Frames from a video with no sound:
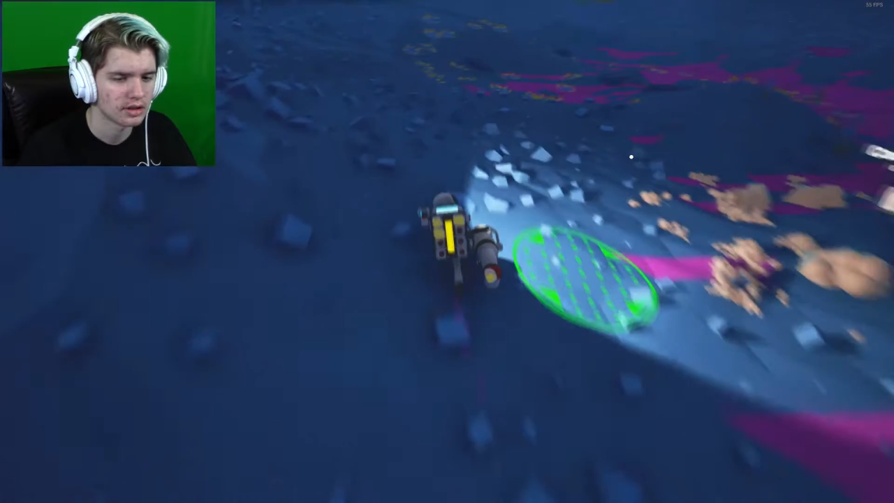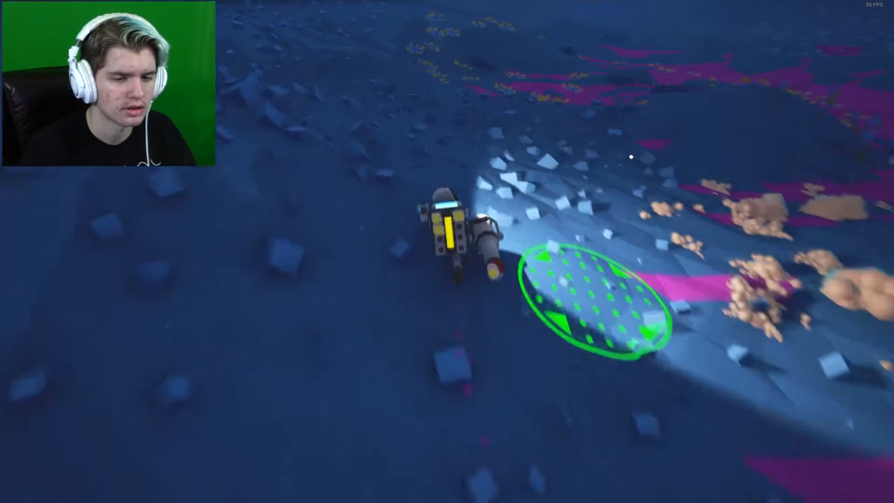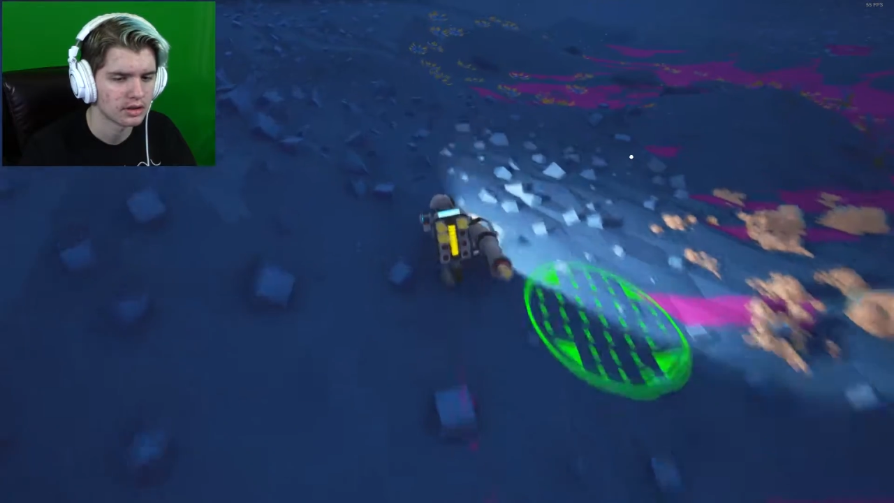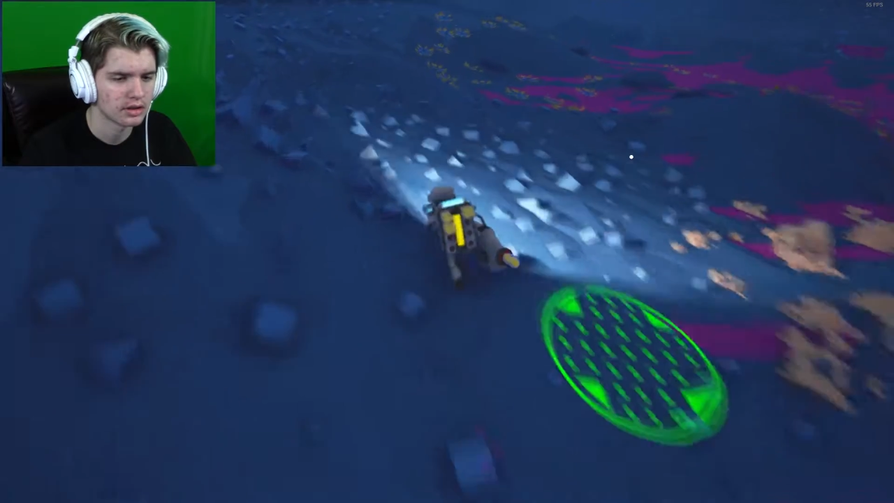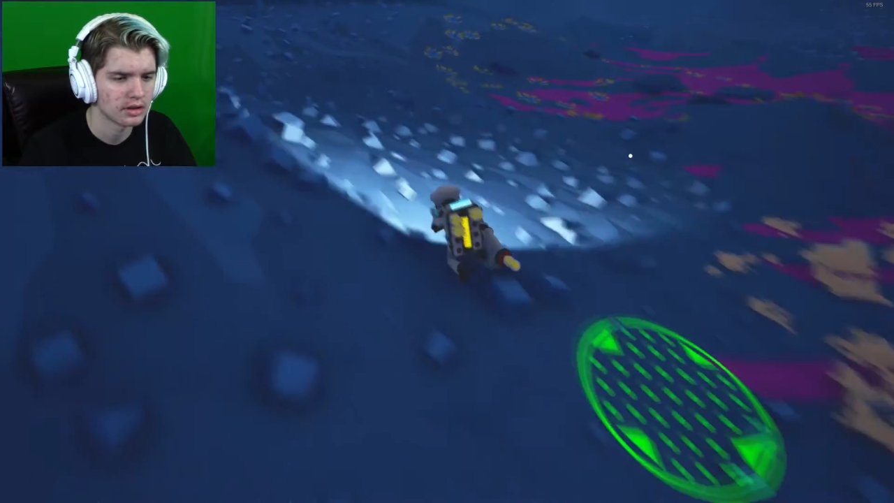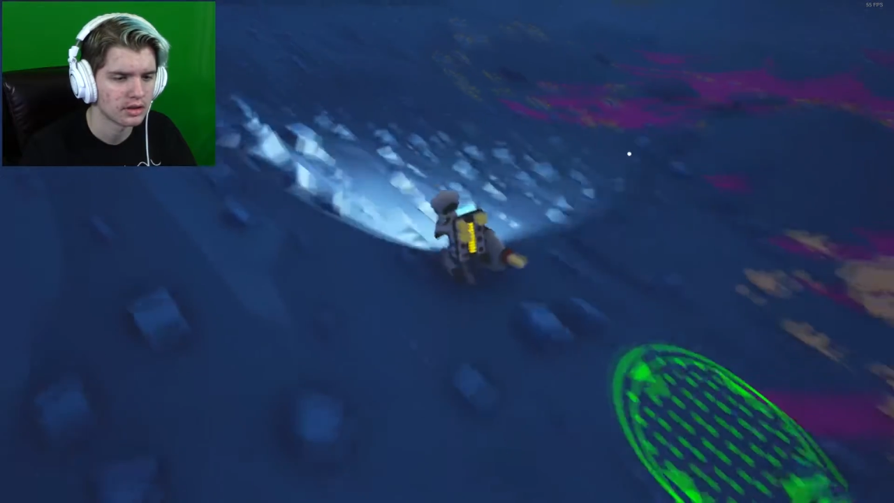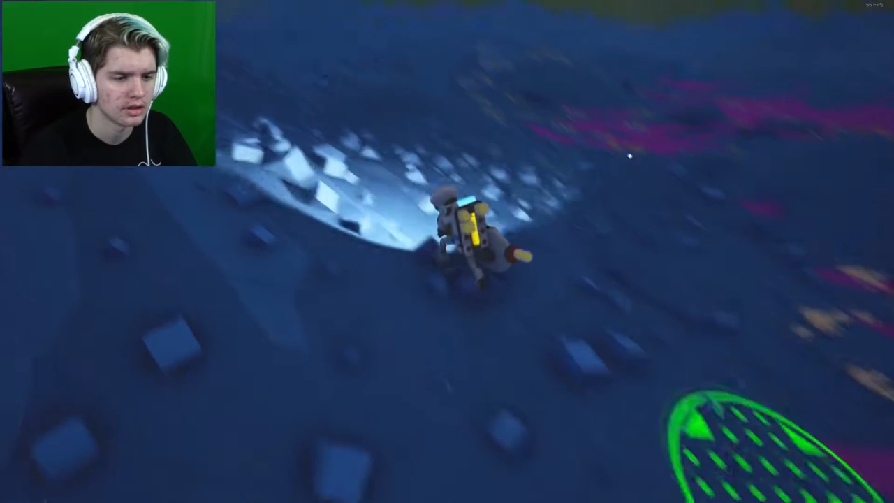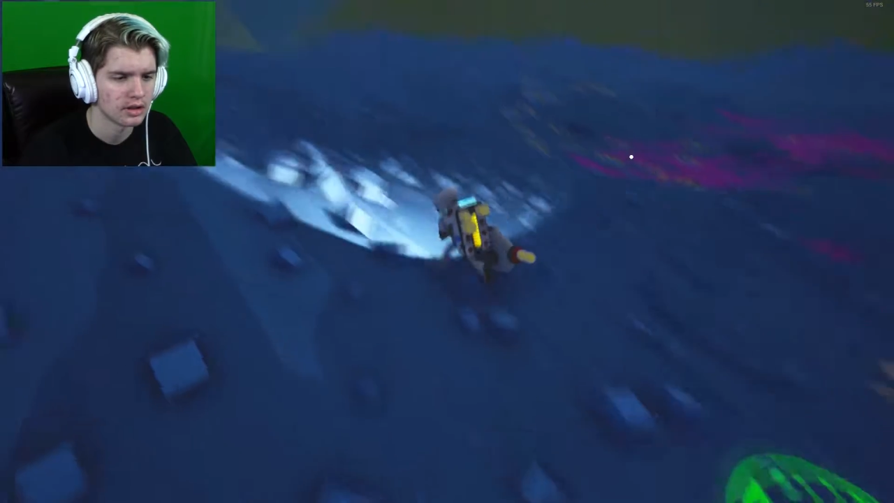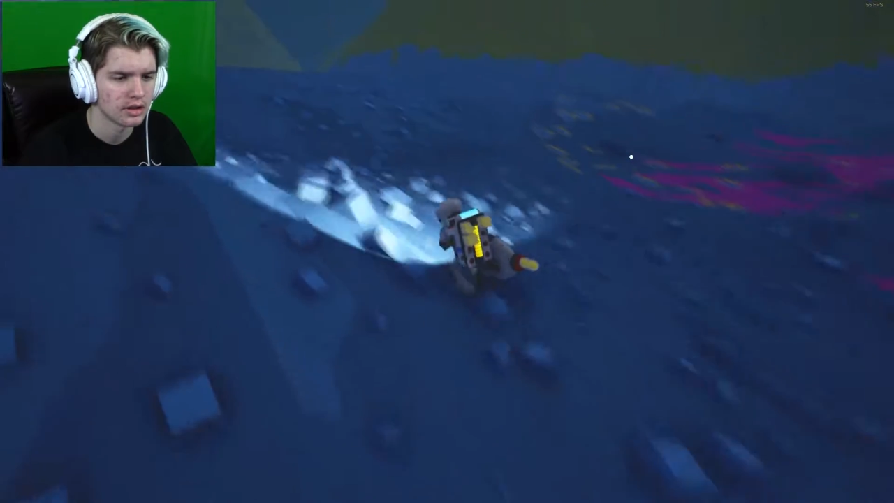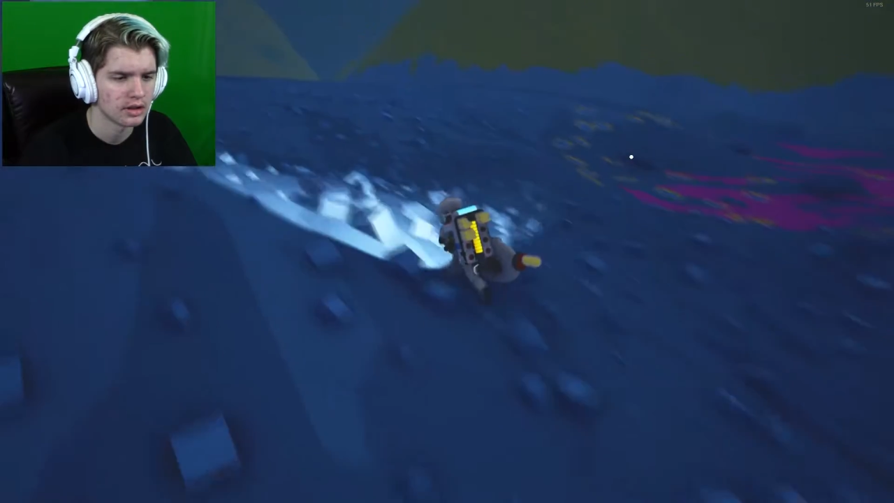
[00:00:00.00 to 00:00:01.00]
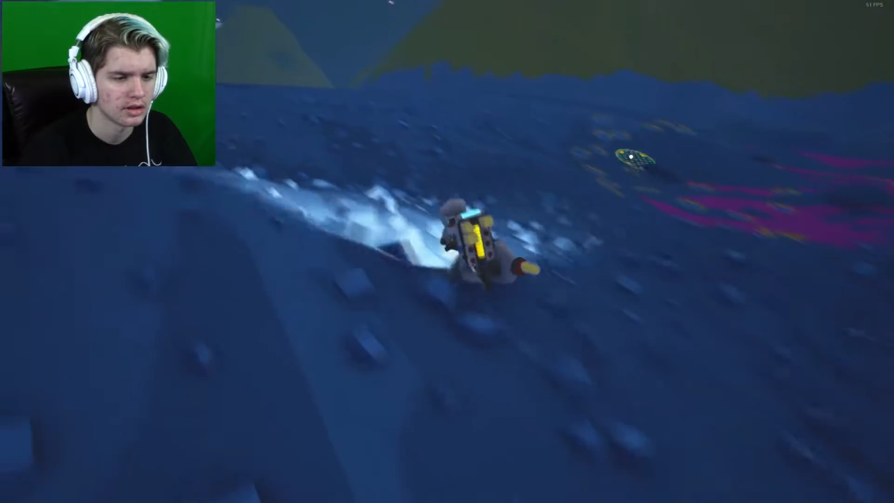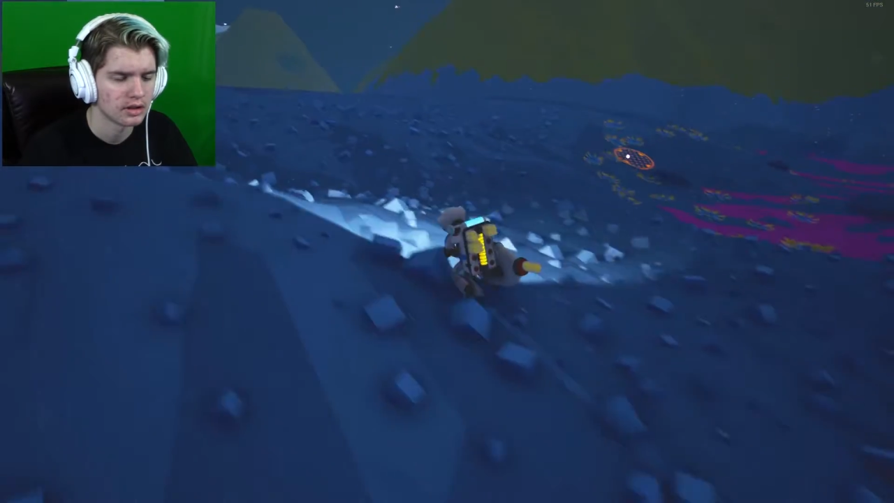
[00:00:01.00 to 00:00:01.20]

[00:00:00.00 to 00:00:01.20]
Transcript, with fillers: do drugs, kids.